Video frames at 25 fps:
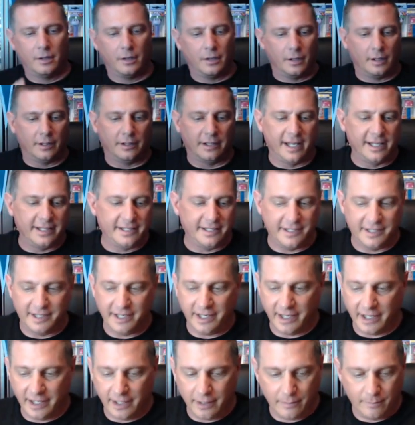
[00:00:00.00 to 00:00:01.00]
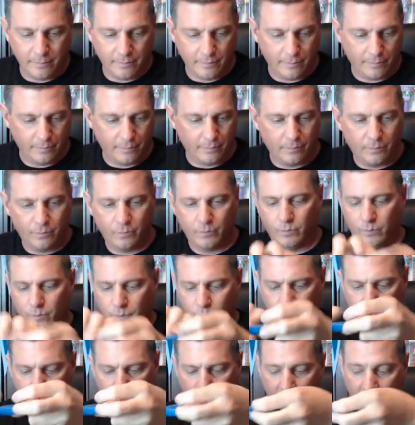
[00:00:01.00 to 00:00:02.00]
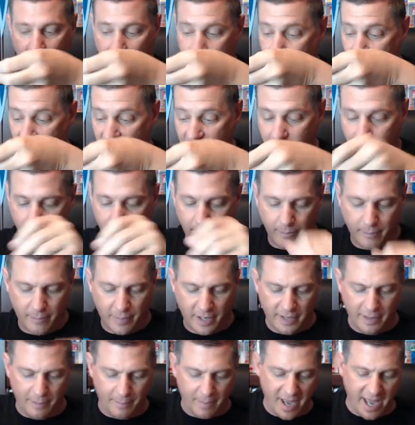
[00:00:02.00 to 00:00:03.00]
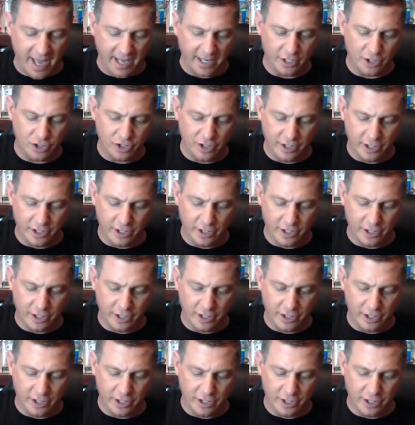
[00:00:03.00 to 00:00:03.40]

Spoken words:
Let's see. By the packaging,